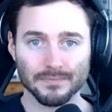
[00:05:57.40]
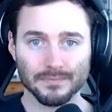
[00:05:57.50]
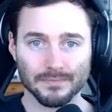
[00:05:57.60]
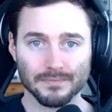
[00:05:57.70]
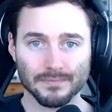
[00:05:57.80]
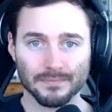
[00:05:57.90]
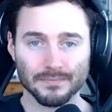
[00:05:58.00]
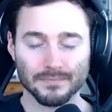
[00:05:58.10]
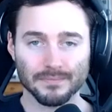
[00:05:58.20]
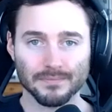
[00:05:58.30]

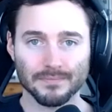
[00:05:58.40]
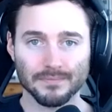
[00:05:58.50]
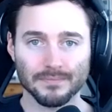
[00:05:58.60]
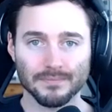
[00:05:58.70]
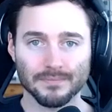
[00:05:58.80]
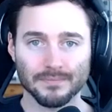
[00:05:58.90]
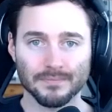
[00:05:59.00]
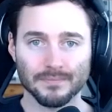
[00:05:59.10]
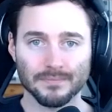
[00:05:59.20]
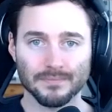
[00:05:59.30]

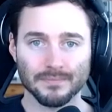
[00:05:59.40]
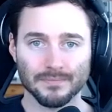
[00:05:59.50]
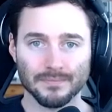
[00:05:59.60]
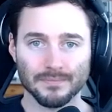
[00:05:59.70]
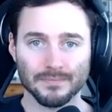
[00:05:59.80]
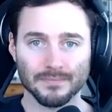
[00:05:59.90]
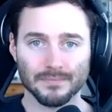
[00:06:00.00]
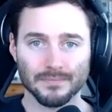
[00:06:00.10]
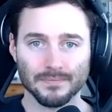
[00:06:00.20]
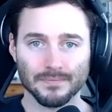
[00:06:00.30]

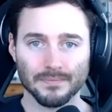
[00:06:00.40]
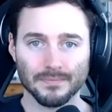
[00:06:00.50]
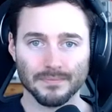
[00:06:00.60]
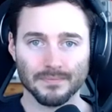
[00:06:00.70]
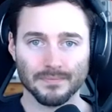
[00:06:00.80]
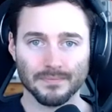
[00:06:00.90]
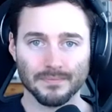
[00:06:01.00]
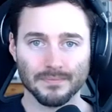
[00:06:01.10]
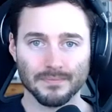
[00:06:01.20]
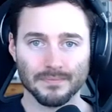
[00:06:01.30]

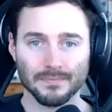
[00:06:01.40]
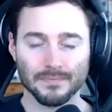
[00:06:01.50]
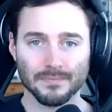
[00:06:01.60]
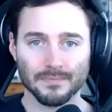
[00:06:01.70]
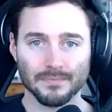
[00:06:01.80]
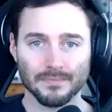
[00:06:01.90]
[no speech]